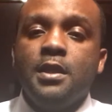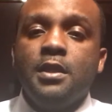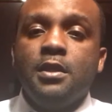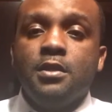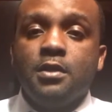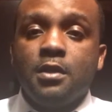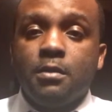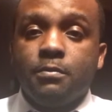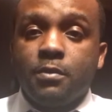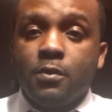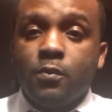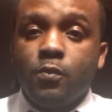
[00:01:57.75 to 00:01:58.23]

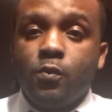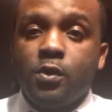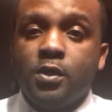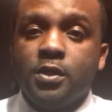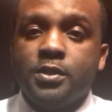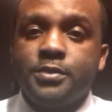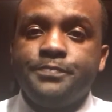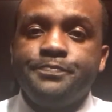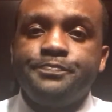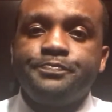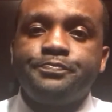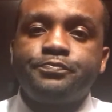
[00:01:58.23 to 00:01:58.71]
Number
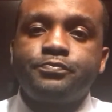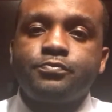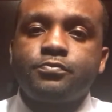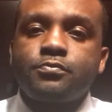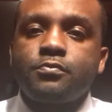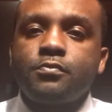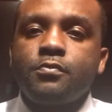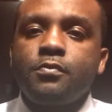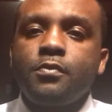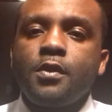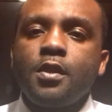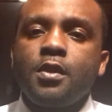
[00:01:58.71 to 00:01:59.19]
one,
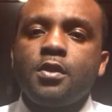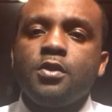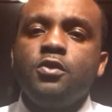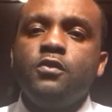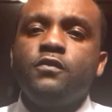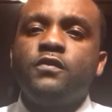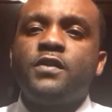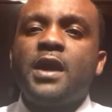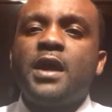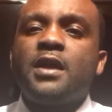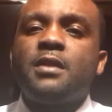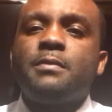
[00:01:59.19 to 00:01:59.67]

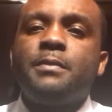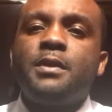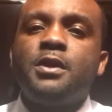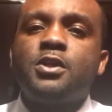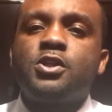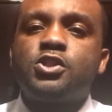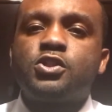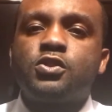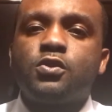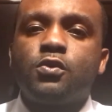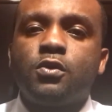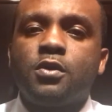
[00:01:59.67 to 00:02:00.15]
you've got to
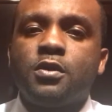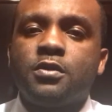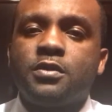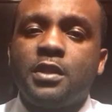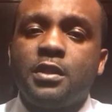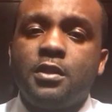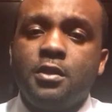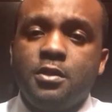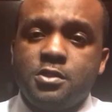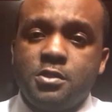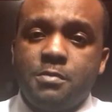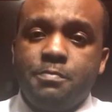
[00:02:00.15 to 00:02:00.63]
make sure
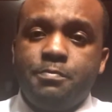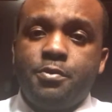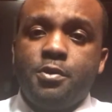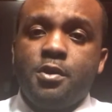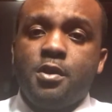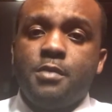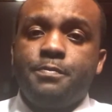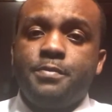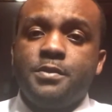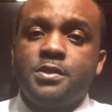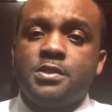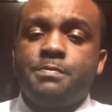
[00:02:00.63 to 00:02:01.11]
that there's a
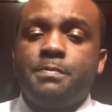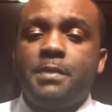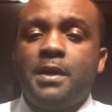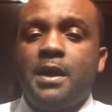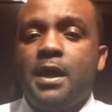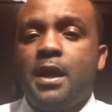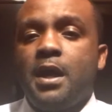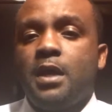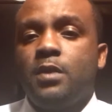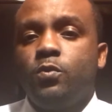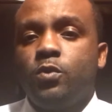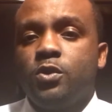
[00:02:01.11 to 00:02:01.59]
purpose
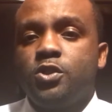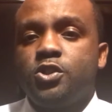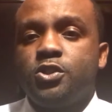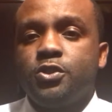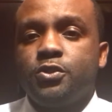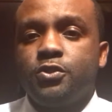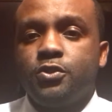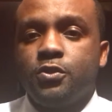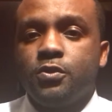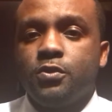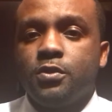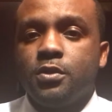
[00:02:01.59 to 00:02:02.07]
behind what
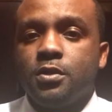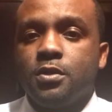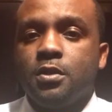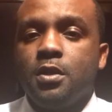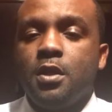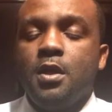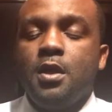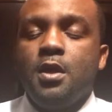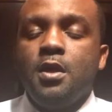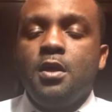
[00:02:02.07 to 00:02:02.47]
you're doing.